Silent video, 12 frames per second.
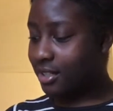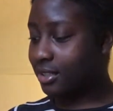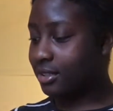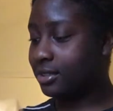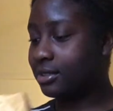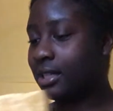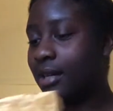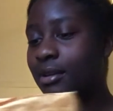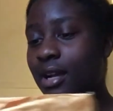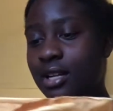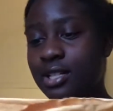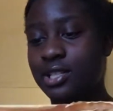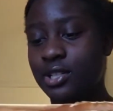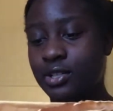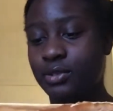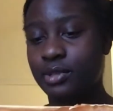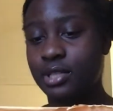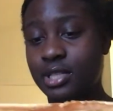I'm not gonna show
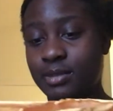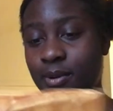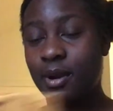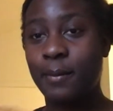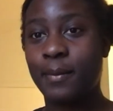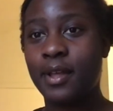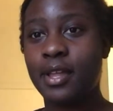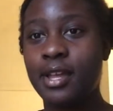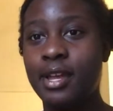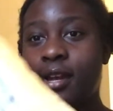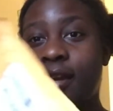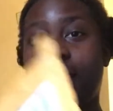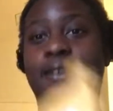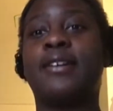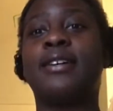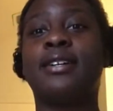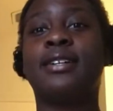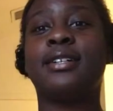you this part, but
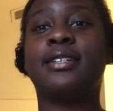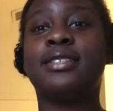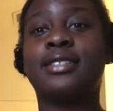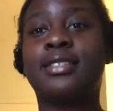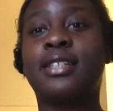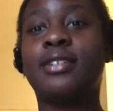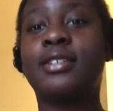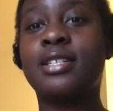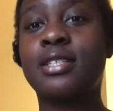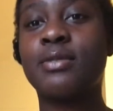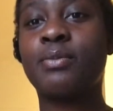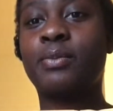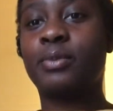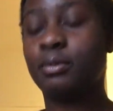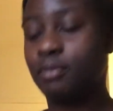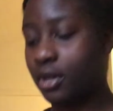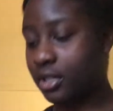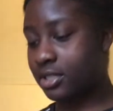so this is the
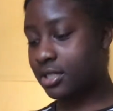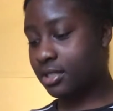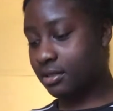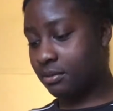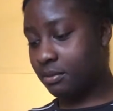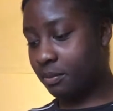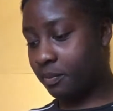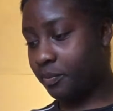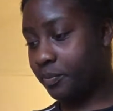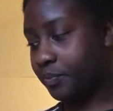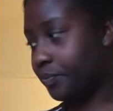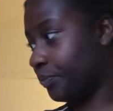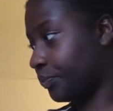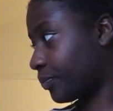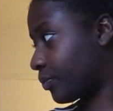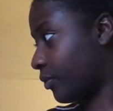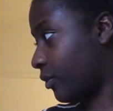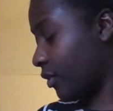box
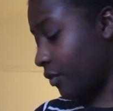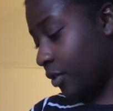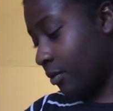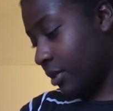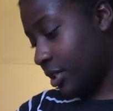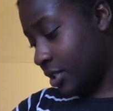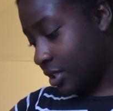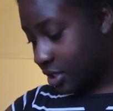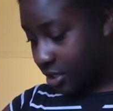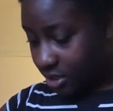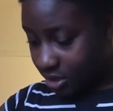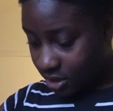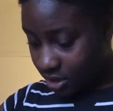information.